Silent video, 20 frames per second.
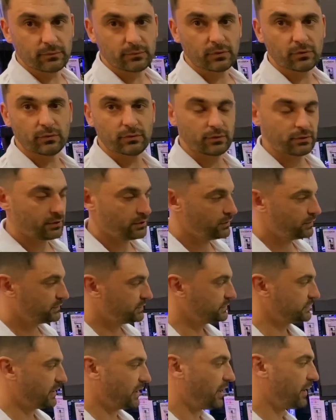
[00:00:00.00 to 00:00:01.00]
Yep.
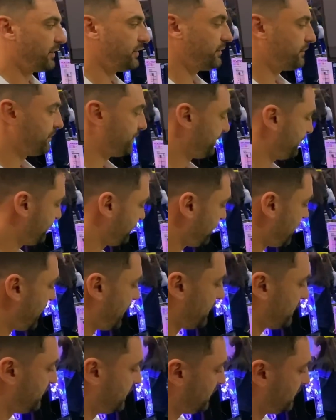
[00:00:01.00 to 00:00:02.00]
Yep. So, yeah.